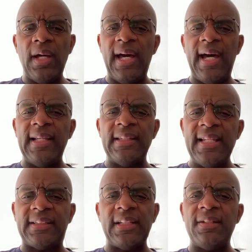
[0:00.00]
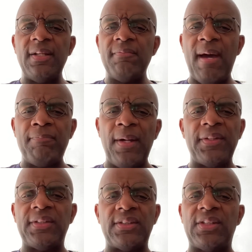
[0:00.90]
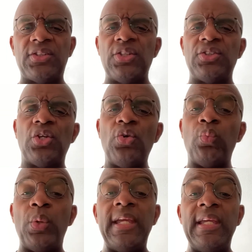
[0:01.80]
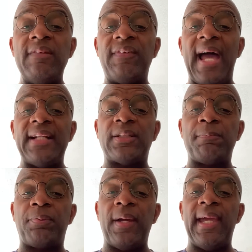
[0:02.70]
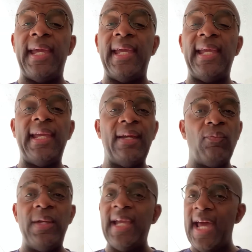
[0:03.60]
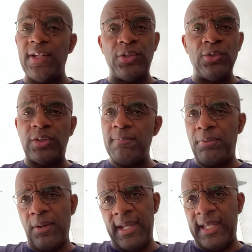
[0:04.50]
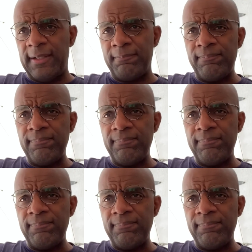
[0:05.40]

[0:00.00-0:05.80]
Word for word: Uh, uh, listen, my brothers and sisters, we've got to pray. We got to do some praying.